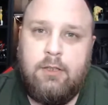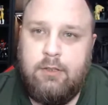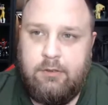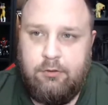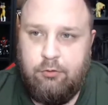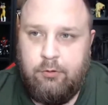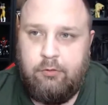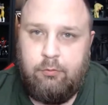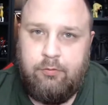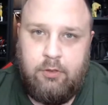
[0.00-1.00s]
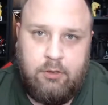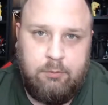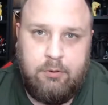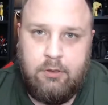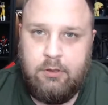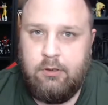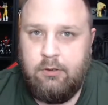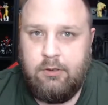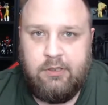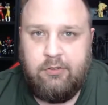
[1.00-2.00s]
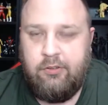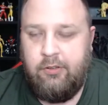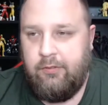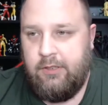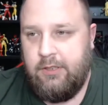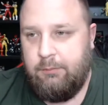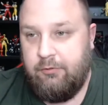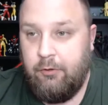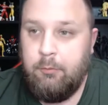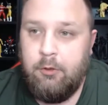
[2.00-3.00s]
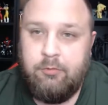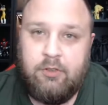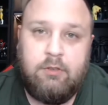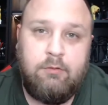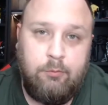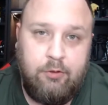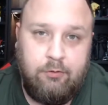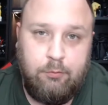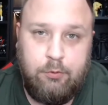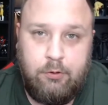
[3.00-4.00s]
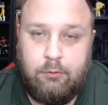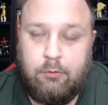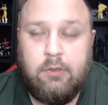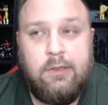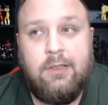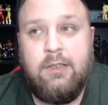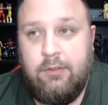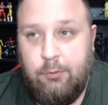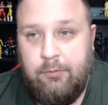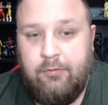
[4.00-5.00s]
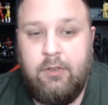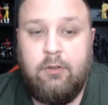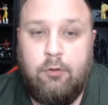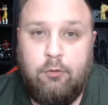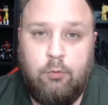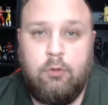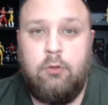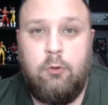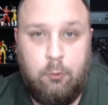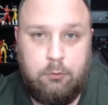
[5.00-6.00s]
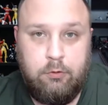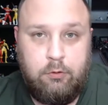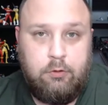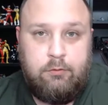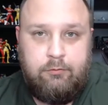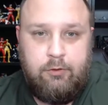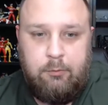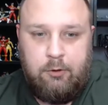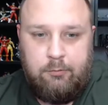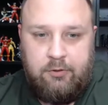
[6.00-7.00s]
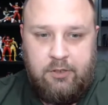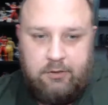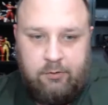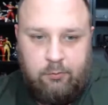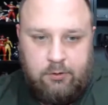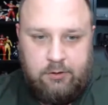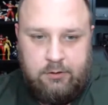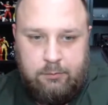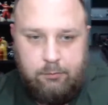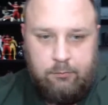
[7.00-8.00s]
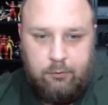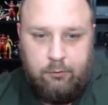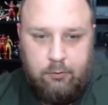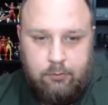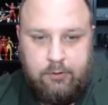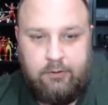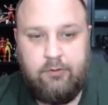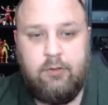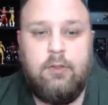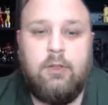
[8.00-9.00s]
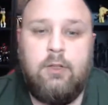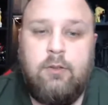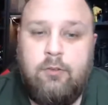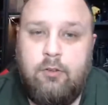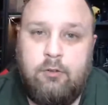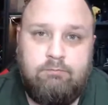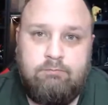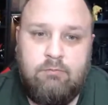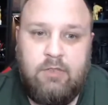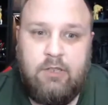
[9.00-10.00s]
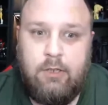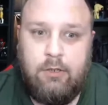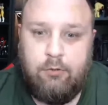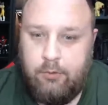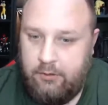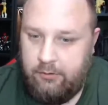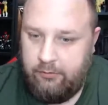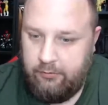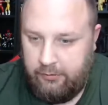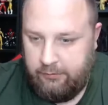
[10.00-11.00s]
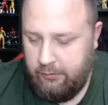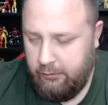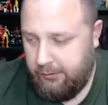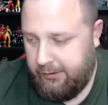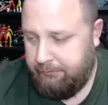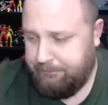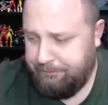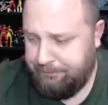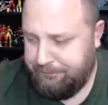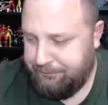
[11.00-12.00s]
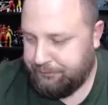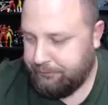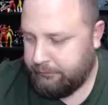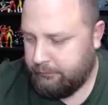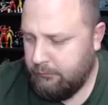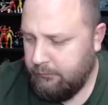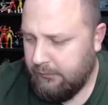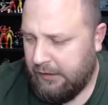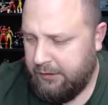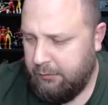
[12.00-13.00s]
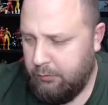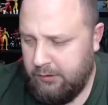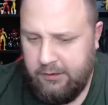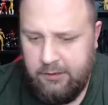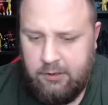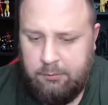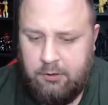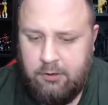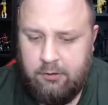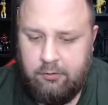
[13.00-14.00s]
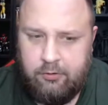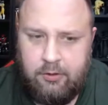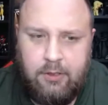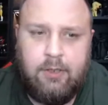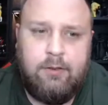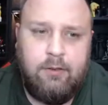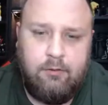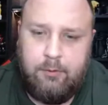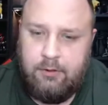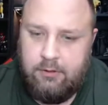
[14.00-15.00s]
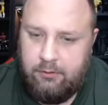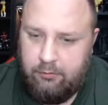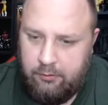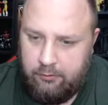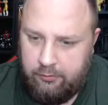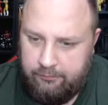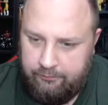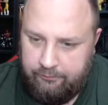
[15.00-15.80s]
Like the joints were falling apart, all kinds of stuff like that. The frame arms in and of themselves are pretty cool. Now, to be fair, those were older frame arms kits. They weren't like the newer ones. So it is what it is. So yeah, they're okay. I did want to get a couple others that have come out in the last few years.